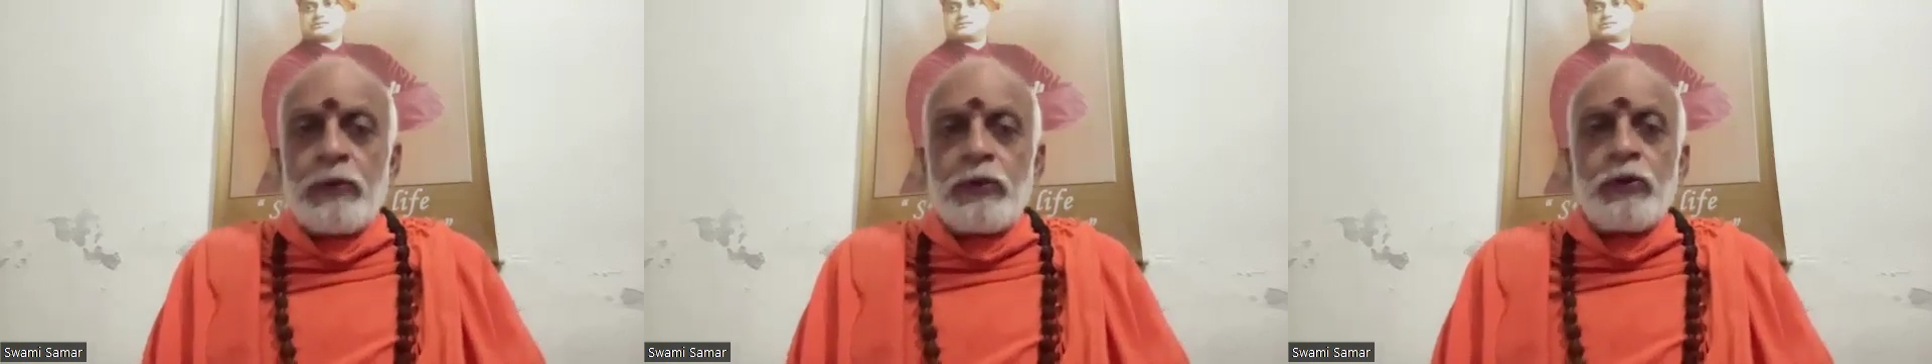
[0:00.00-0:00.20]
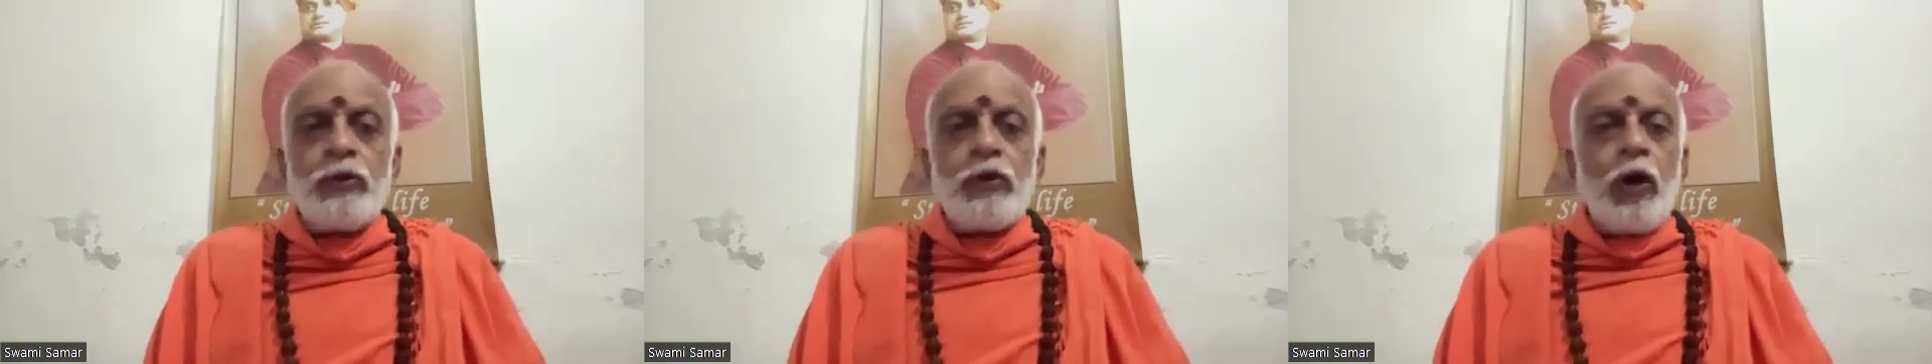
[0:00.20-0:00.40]

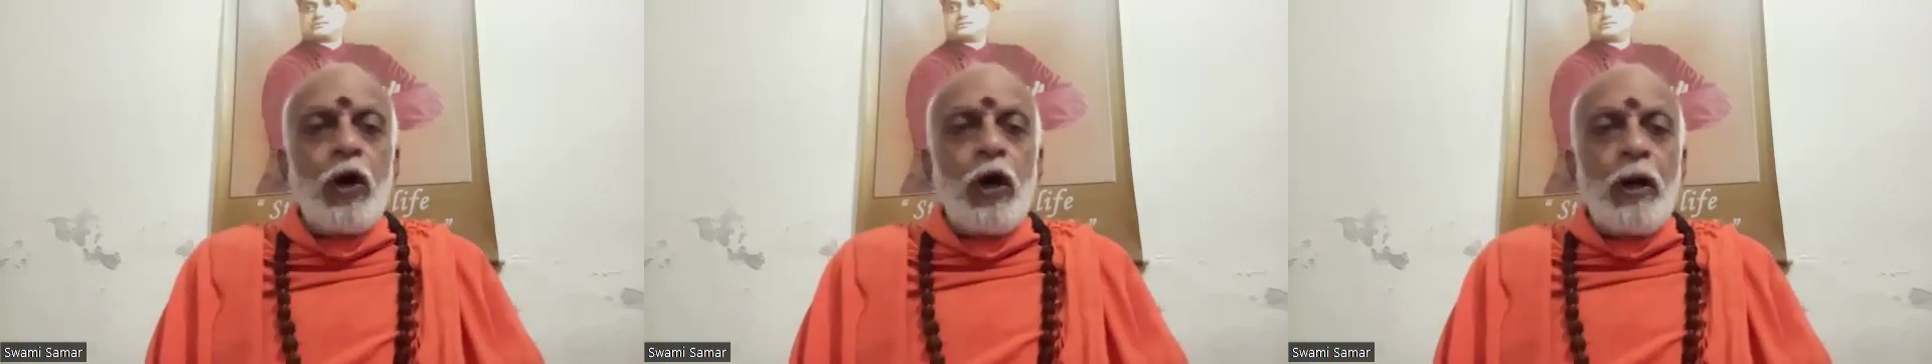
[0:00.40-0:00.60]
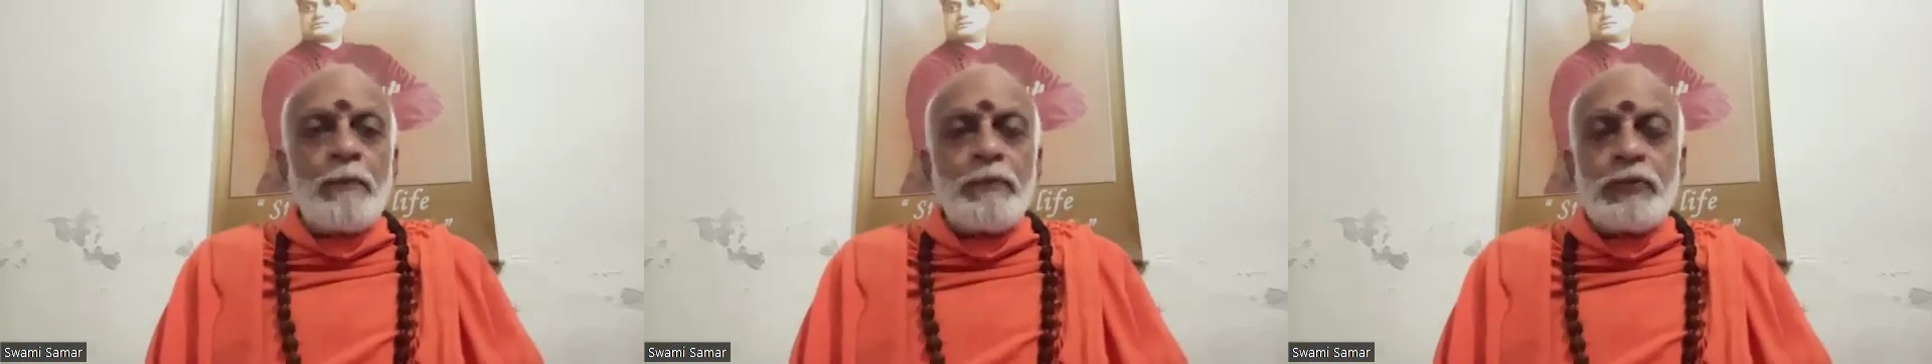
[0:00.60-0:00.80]
to
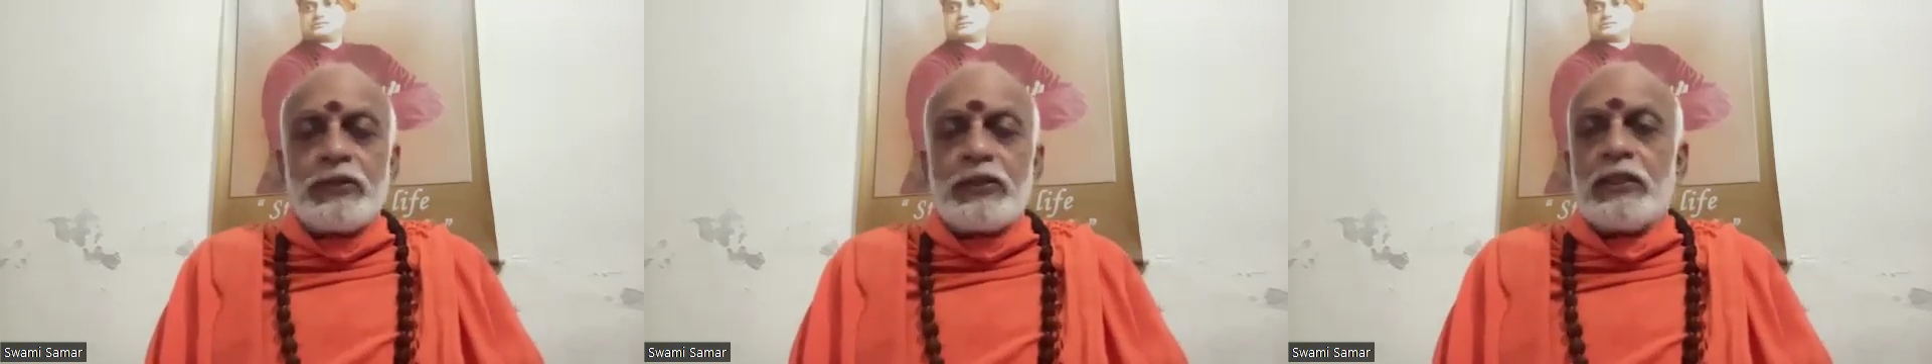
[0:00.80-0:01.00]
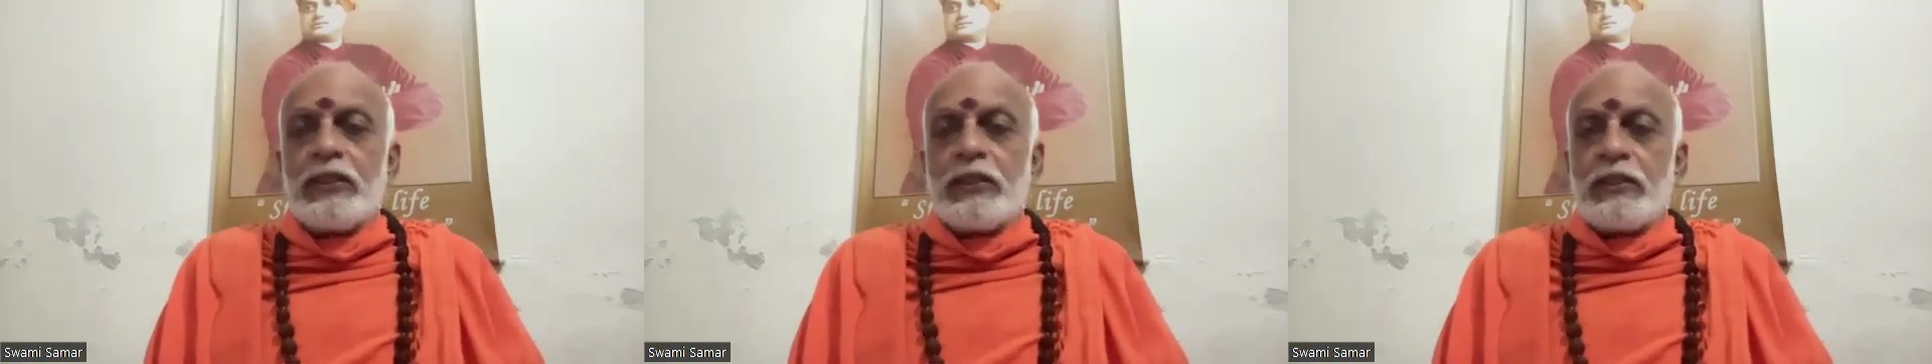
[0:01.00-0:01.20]

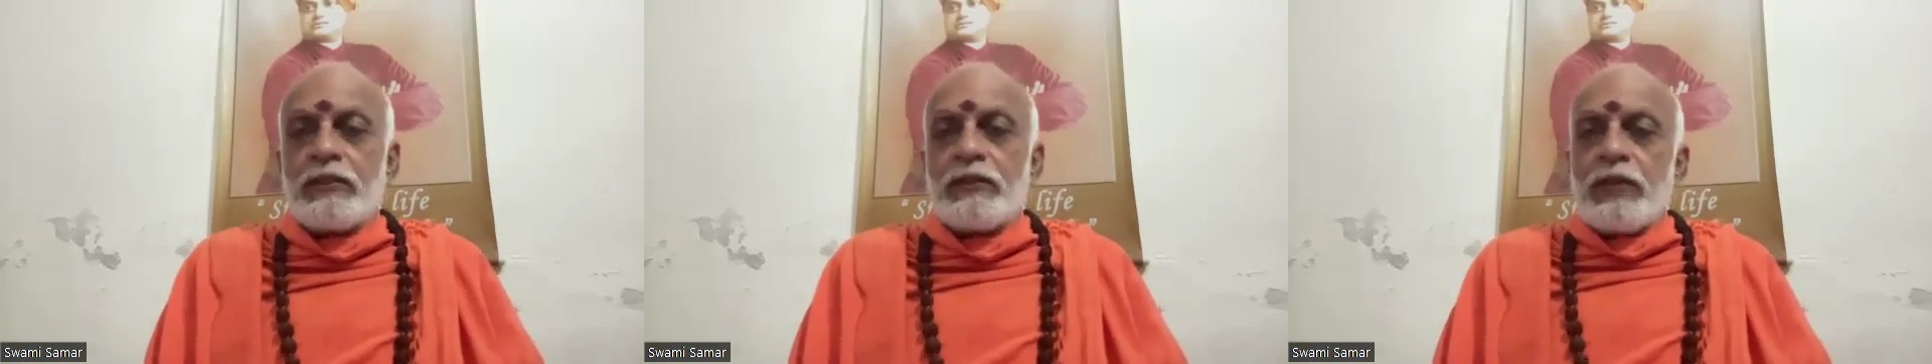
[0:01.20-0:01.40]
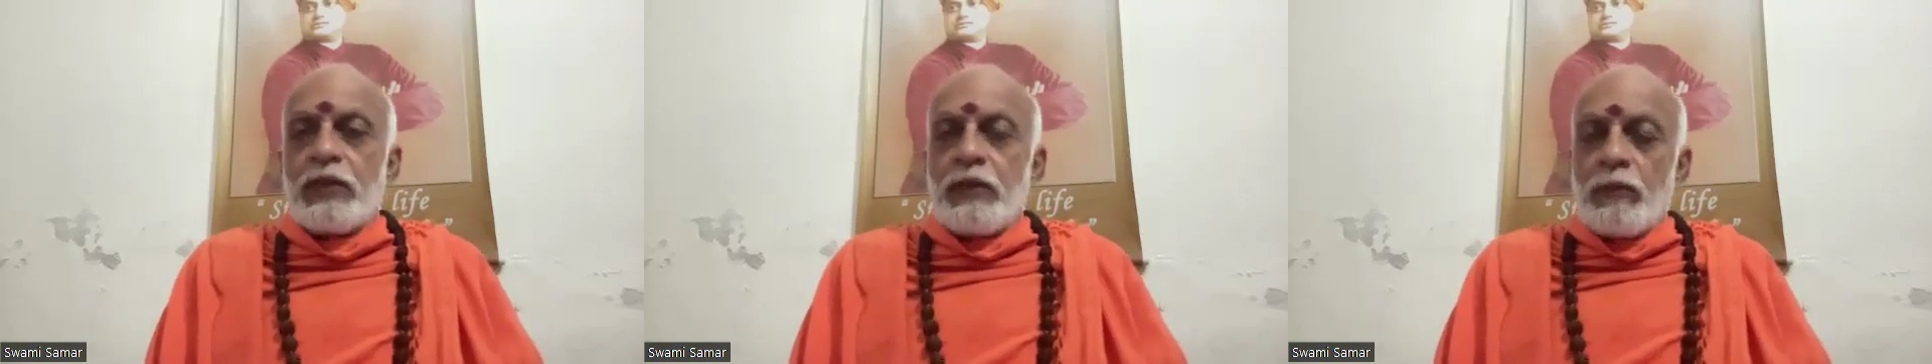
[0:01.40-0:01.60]

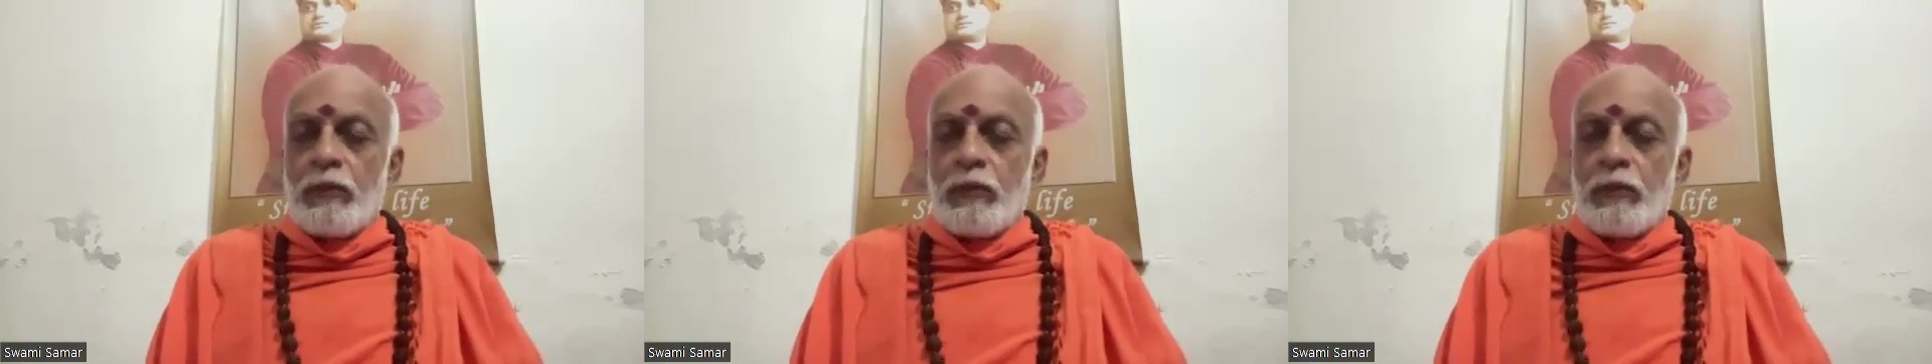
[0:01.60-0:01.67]
observe